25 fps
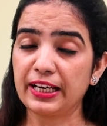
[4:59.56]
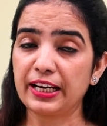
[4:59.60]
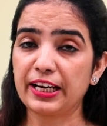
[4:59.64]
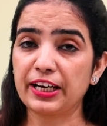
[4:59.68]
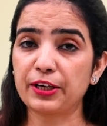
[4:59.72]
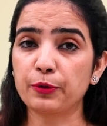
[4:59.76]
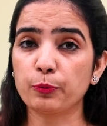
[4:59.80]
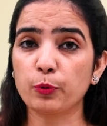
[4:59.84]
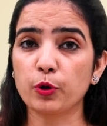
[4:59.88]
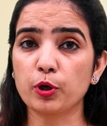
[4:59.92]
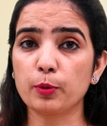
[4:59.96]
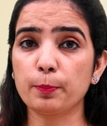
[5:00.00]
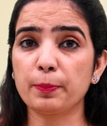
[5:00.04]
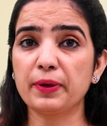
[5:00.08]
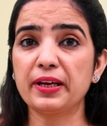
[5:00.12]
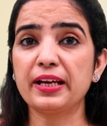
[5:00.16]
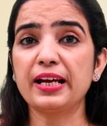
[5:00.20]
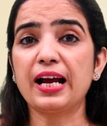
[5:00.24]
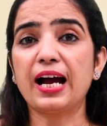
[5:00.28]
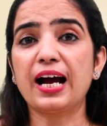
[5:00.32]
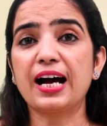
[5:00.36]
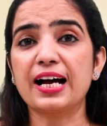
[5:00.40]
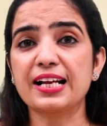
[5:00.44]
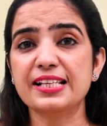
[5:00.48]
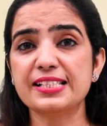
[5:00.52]
it would be
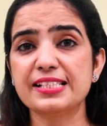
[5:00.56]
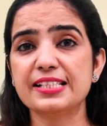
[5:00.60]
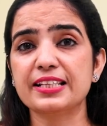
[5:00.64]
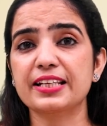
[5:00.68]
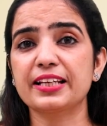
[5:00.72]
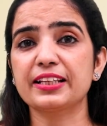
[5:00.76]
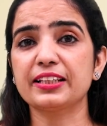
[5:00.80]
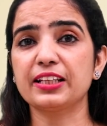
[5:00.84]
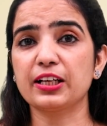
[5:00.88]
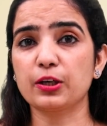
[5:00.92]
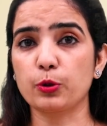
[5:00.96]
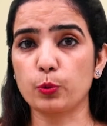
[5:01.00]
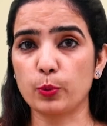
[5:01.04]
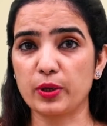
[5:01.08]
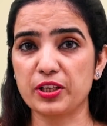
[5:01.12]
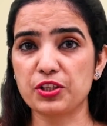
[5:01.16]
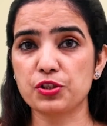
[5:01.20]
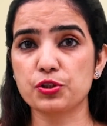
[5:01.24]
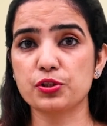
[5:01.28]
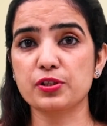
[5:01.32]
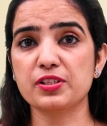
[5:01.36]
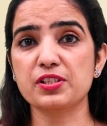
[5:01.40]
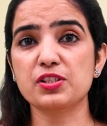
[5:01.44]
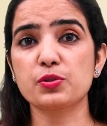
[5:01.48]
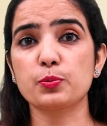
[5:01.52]
answering the
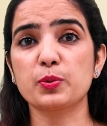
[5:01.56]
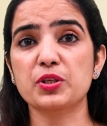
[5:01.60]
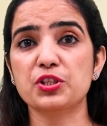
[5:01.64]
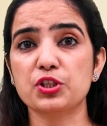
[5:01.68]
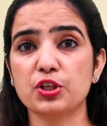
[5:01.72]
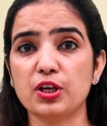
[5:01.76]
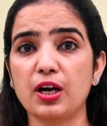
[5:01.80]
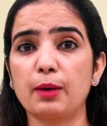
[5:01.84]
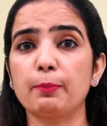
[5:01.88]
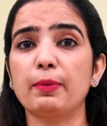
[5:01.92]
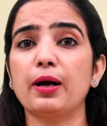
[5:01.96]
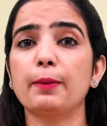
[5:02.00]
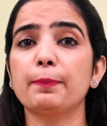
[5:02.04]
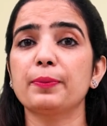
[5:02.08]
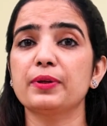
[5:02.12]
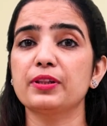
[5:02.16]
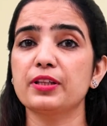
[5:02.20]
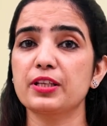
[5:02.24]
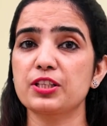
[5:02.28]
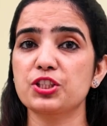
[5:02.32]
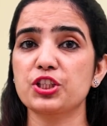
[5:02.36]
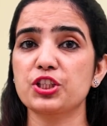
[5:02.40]
questions which come up in the